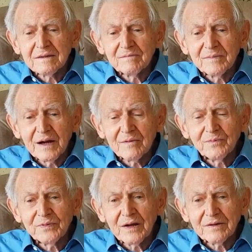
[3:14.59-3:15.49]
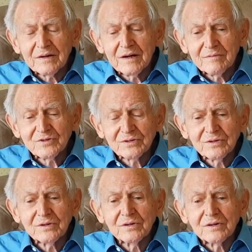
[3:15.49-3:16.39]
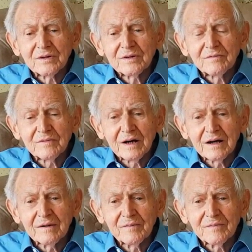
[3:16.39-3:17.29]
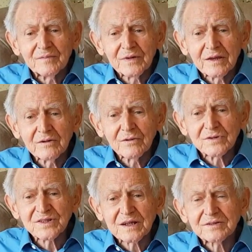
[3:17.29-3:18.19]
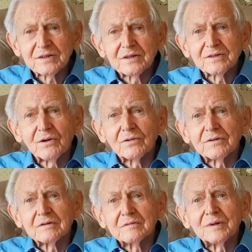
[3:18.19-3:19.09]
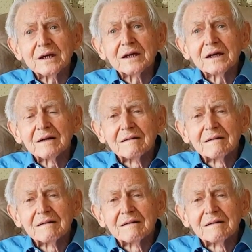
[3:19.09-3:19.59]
my brother, I'm sure, my brother, who was 6 years older than me,